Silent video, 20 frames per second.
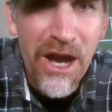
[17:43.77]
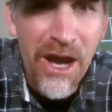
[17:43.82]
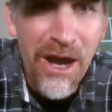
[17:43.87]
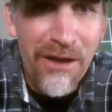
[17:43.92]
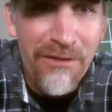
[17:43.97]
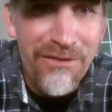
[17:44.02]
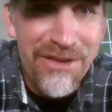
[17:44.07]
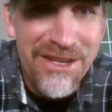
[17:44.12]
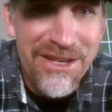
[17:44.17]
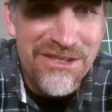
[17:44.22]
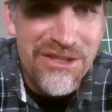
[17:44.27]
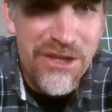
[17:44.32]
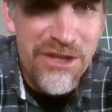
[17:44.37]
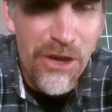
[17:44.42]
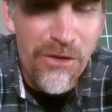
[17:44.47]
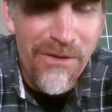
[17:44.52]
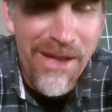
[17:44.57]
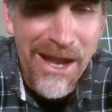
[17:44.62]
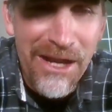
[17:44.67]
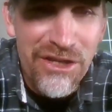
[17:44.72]
of is
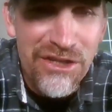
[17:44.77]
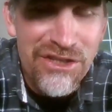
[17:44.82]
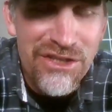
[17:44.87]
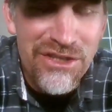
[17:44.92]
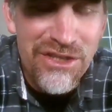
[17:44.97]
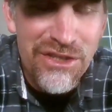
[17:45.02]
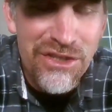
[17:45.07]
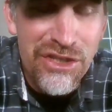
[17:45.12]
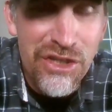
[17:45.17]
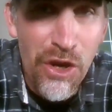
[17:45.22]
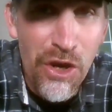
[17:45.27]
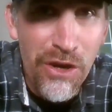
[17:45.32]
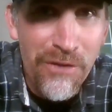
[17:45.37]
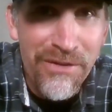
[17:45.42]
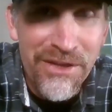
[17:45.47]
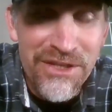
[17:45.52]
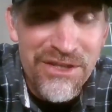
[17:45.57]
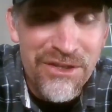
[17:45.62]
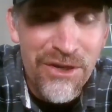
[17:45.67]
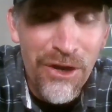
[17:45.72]
Novak
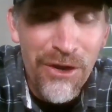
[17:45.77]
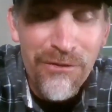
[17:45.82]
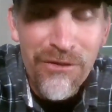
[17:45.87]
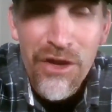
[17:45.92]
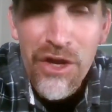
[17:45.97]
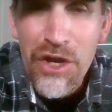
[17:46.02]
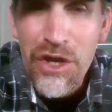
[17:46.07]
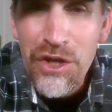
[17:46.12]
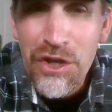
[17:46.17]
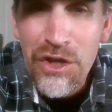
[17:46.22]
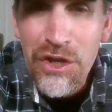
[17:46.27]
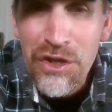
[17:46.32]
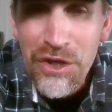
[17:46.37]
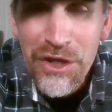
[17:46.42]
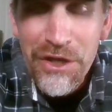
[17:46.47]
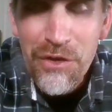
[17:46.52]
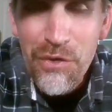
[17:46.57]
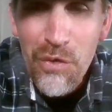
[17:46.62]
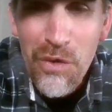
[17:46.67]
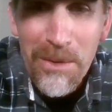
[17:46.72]
Djokovic serve
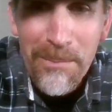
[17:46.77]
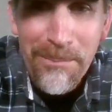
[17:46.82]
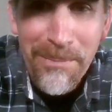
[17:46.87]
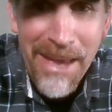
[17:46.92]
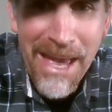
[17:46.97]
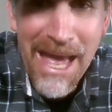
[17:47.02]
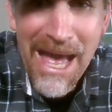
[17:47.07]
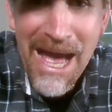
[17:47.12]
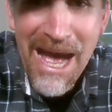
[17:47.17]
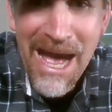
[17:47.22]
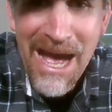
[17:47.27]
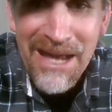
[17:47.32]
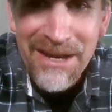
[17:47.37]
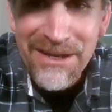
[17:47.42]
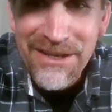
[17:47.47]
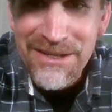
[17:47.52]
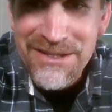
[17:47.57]
good or bad?